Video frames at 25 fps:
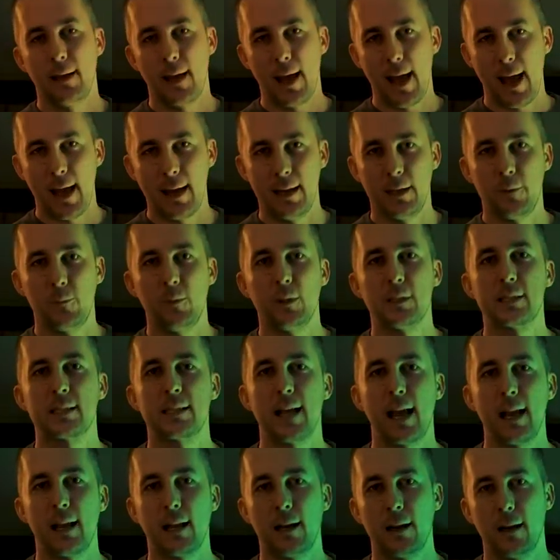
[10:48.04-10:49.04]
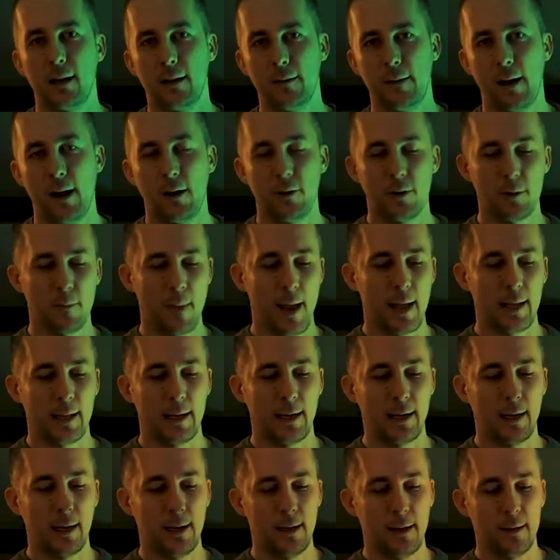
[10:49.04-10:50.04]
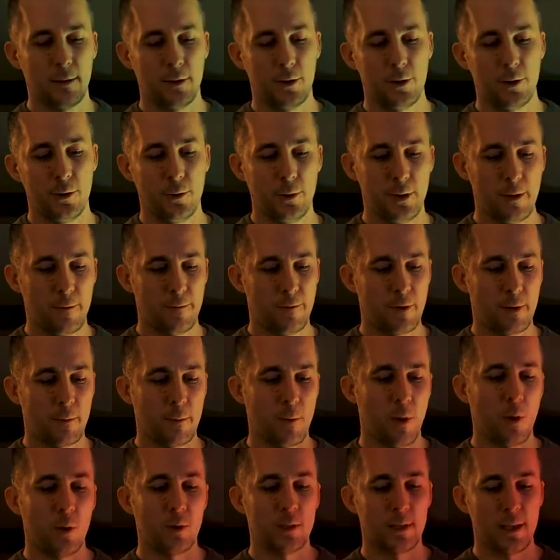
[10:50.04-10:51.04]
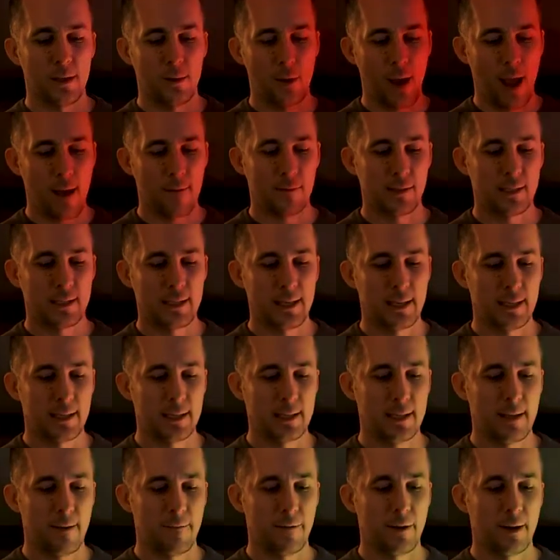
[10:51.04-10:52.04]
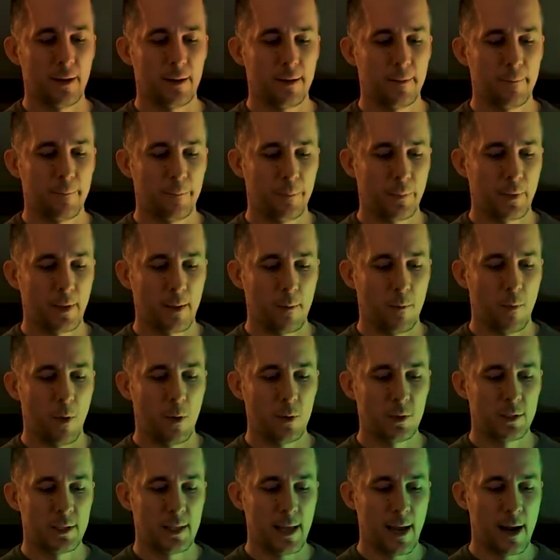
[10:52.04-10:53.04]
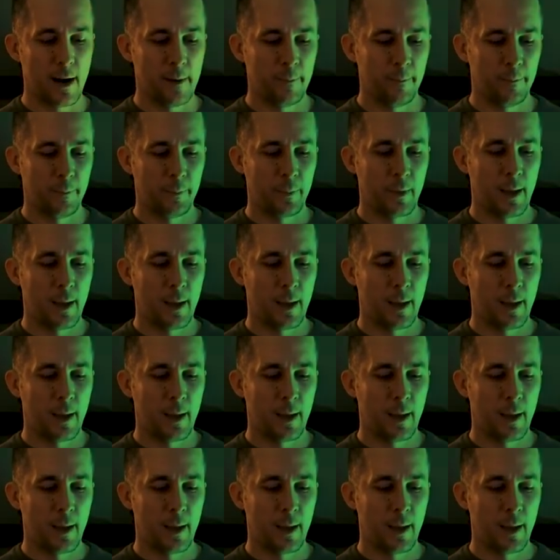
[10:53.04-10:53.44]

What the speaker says: and it will cycle automatically through different modes, and you have 6 different modes there.